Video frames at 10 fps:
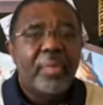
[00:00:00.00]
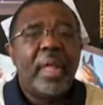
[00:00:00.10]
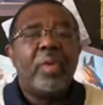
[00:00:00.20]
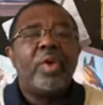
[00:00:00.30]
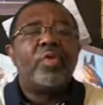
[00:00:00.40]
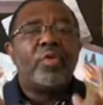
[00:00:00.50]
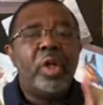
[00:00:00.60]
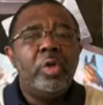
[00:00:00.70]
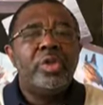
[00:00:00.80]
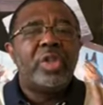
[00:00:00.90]
They
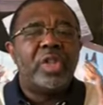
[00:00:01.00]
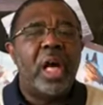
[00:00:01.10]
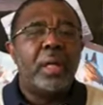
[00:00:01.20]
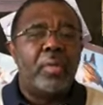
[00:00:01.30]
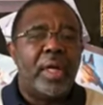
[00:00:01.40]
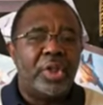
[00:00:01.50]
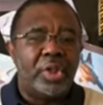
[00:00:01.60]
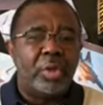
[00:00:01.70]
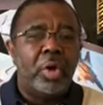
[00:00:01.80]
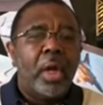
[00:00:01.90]
refuse to
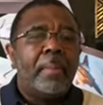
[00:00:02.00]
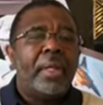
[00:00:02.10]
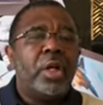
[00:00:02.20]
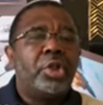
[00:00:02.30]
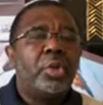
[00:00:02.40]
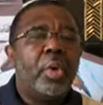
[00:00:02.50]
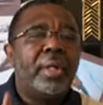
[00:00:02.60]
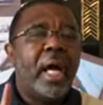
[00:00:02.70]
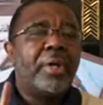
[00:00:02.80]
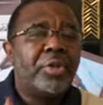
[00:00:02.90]
tolerate you because you are
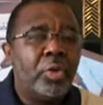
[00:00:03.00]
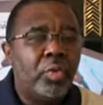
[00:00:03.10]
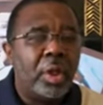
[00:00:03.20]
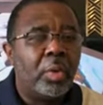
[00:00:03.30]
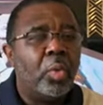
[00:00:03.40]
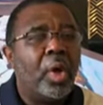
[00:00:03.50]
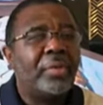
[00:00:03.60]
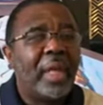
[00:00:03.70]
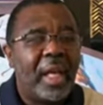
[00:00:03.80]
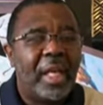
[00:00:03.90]
not doing
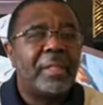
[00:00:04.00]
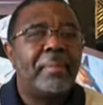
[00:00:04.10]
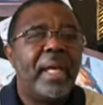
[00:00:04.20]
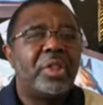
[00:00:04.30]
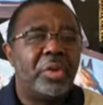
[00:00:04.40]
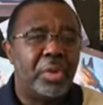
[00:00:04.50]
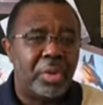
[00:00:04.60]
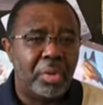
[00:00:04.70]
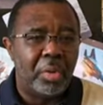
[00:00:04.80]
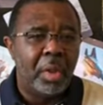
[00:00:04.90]
what they expect you to
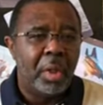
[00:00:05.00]
do.